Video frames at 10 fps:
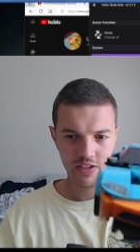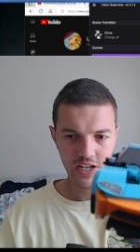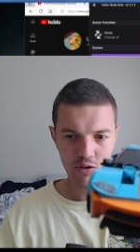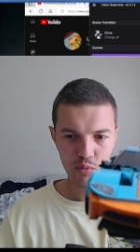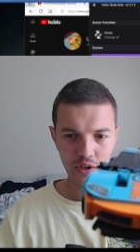
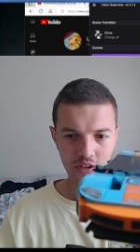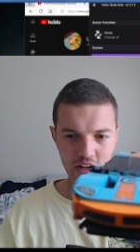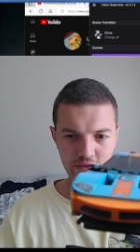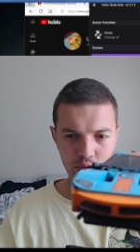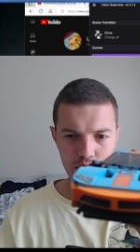a real
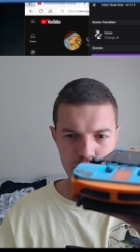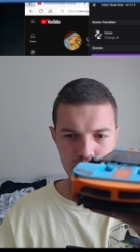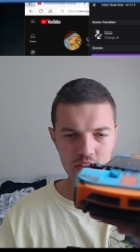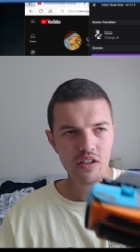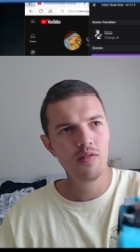life Ford
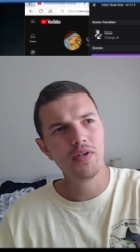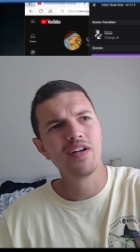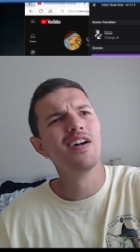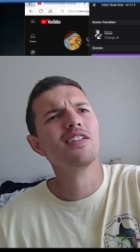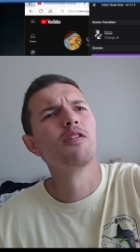GT
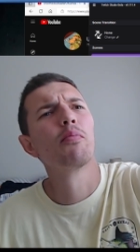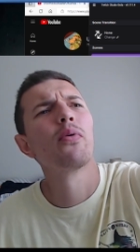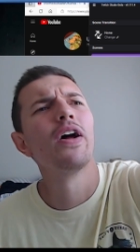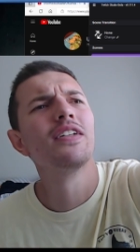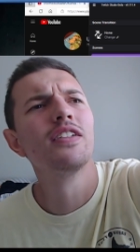because the
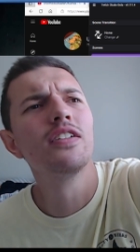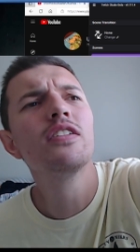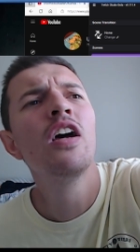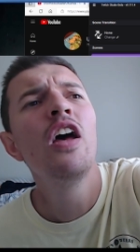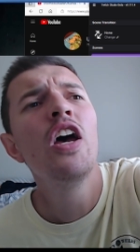
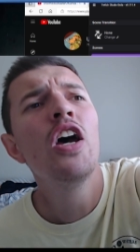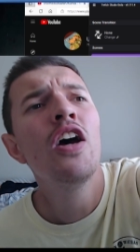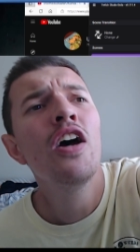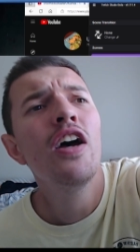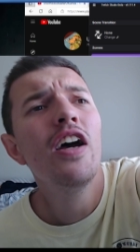prices
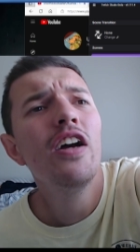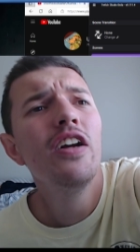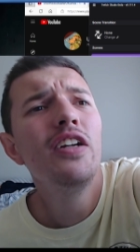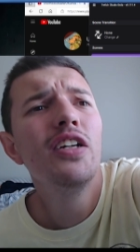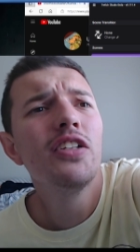
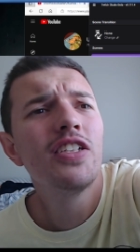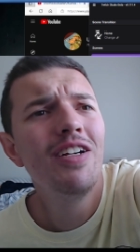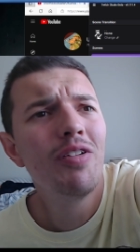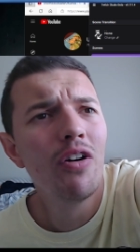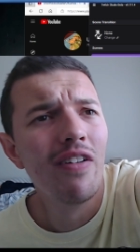just
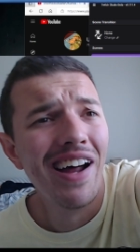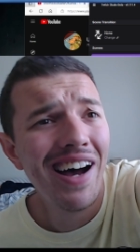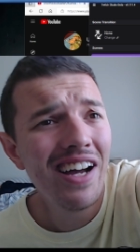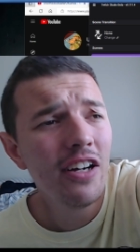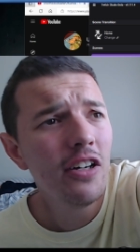keep going
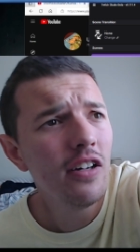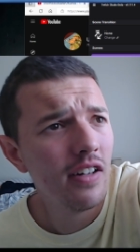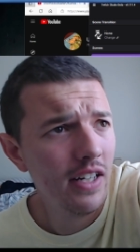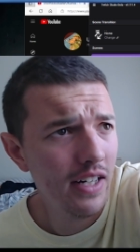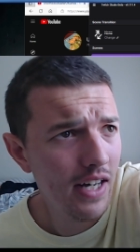higher
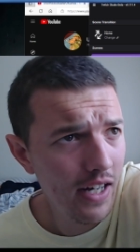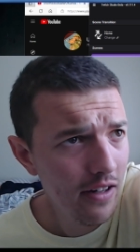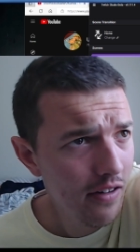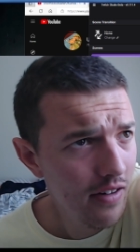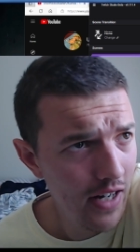and
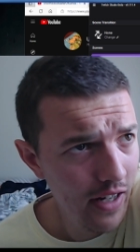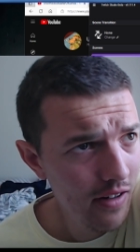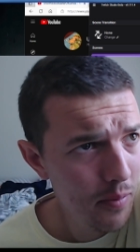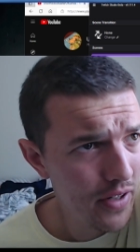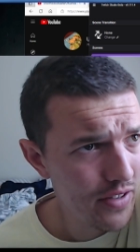higher and
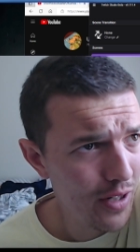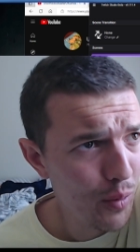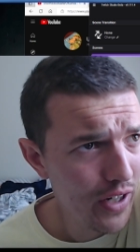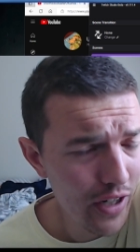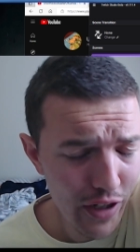higher because I
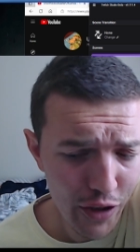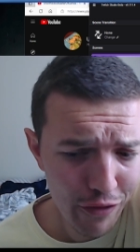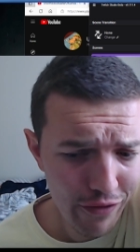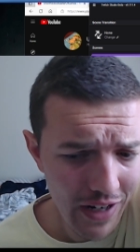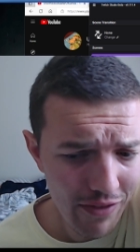want a uh,
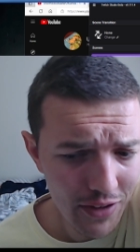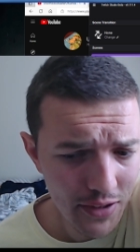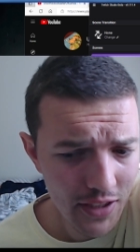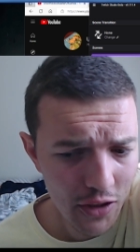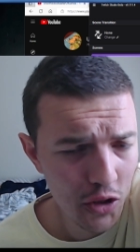
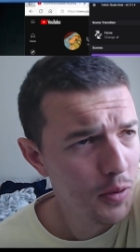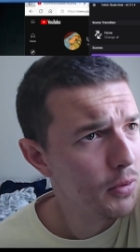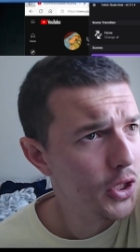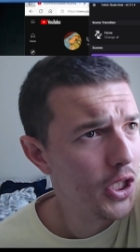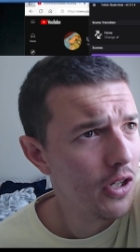0506
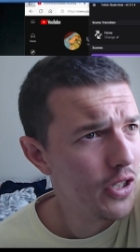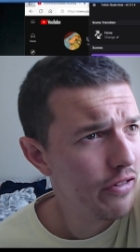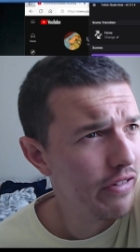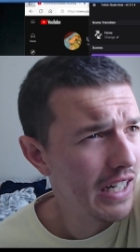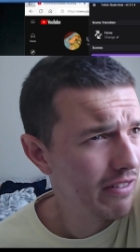supercharged
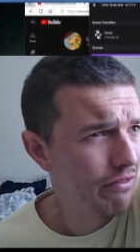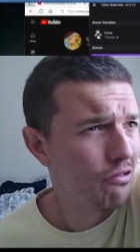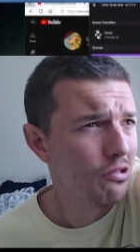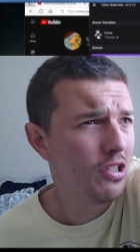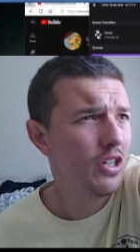
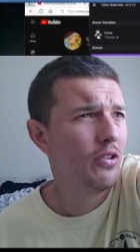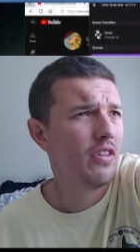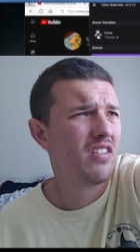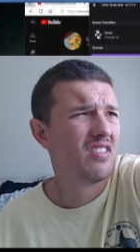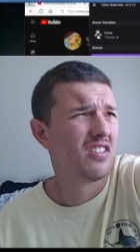5.4
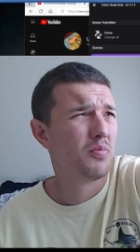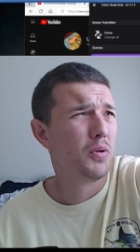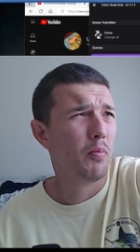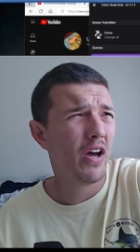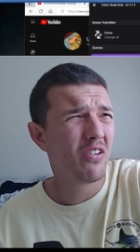with a
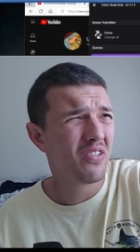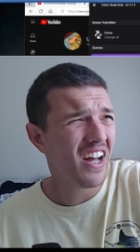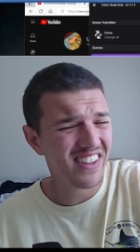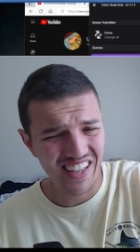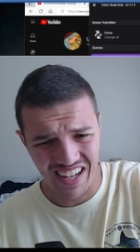6-speed manual,
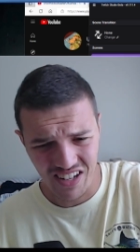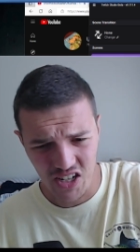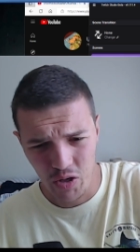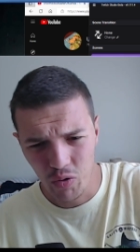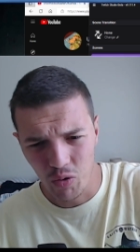not that
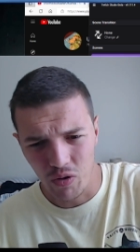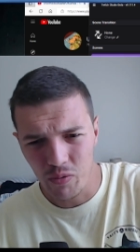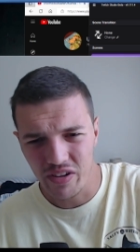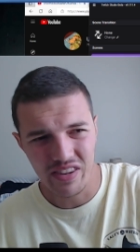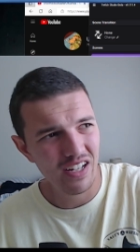newer
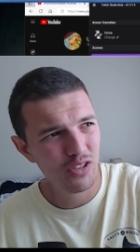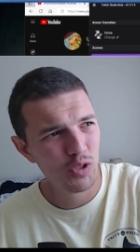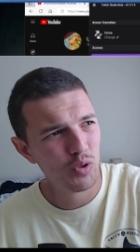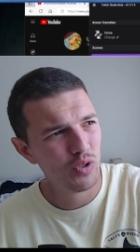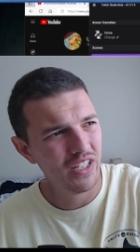one with that
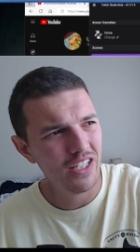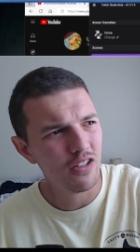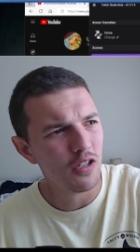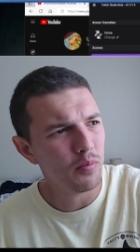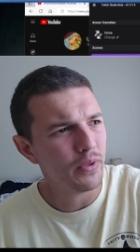
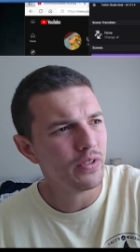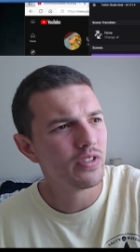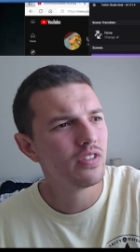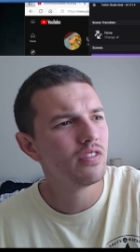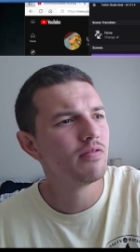
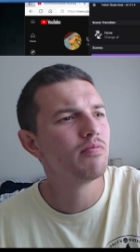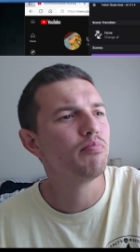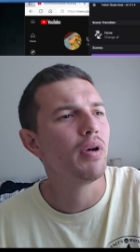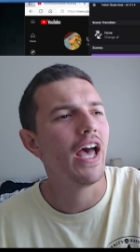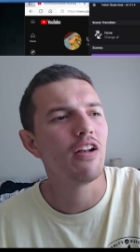EcoBoost
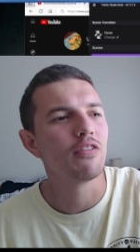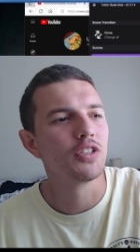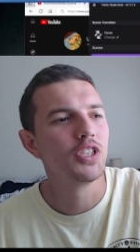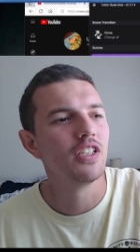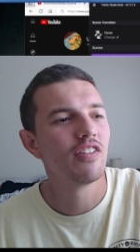paddle
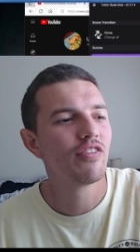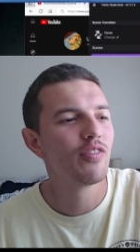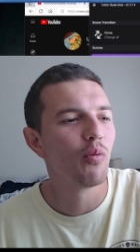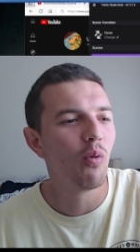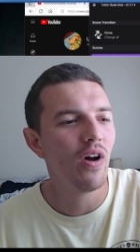shift,
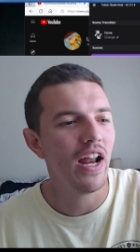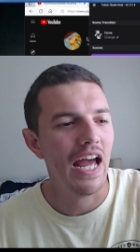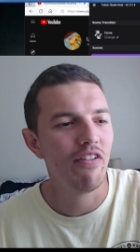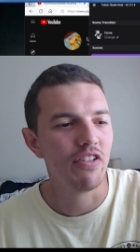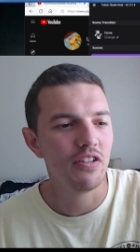what
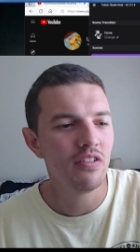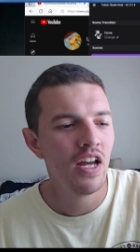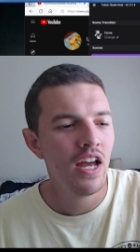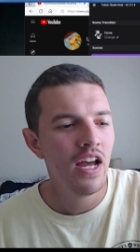have you.